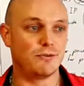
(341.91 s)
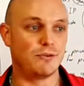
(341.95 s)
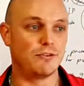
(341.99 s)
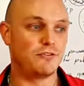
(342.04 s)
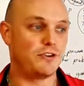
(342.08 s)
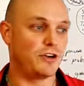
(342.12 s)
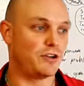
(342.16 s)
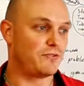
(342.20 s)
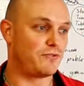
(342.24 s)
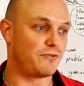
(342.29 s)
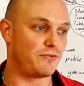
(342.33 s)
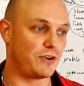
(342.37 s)
We've
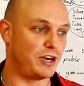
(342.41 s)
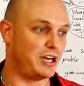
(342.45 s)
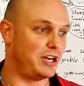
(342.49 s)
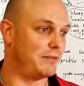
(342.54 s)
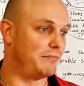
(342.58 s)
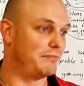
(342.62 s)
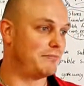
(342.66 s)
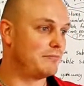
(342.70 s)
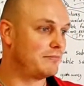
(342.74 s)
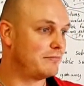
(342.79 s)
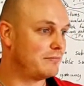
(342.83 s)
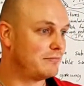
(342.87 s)
got
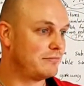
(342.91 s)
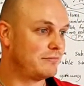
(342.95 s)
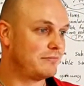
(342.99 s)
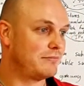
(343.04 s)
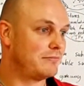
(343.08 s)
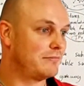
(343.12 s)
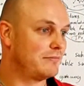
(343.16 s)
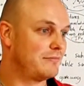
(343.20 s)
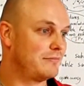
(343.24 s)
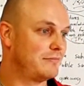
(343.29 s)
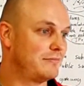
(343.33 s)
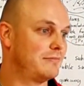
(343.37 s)
freedom.
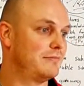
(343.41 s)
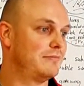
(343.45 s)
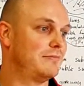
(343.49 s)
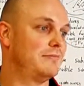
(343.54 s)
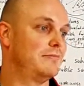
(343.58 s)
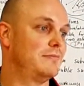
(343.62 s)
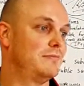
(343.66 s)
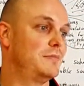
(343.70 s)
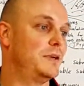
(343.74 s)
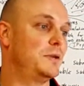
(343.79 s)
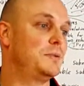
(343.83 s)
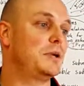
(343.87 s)

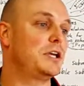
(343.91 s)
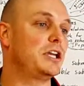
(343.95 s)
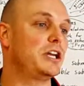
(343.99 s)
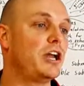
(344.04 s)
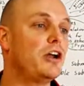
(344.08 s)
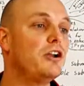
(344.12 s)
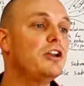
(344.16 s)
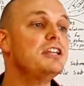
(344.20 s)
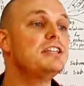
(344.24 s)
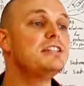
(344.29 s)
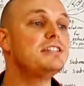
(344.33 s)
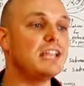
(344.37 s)
But we can
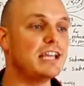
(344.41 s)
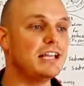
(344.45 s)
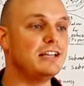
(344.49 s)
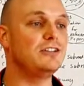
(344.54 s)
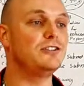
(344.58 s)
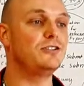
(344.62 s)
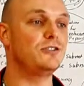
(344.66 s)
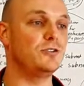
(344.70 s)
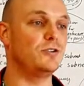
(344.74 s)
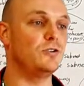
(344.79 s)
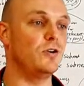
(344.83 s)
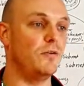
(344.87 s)
only
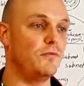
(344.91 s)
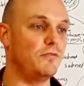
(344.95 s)
send to,